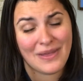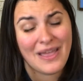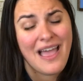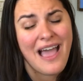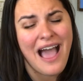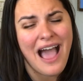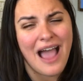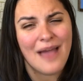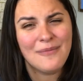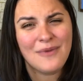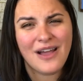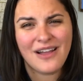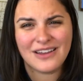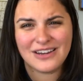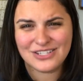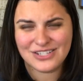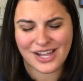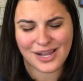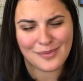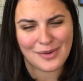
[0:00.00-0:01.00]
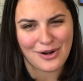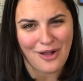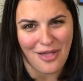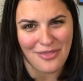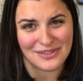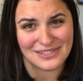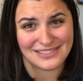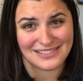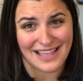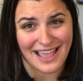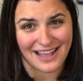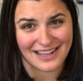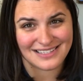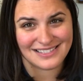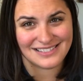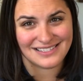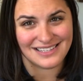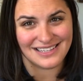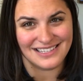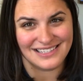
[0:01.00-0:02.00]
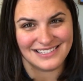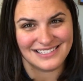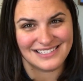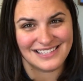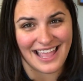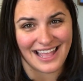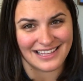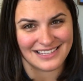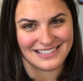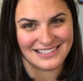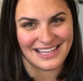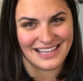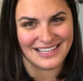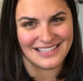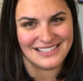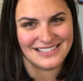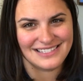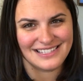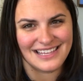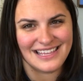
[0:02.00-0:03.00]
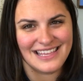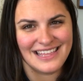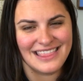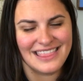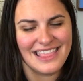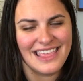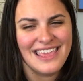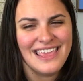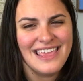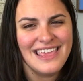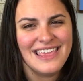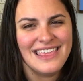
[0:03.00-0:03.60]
I'm not going to talk about all the snacks and snack stands in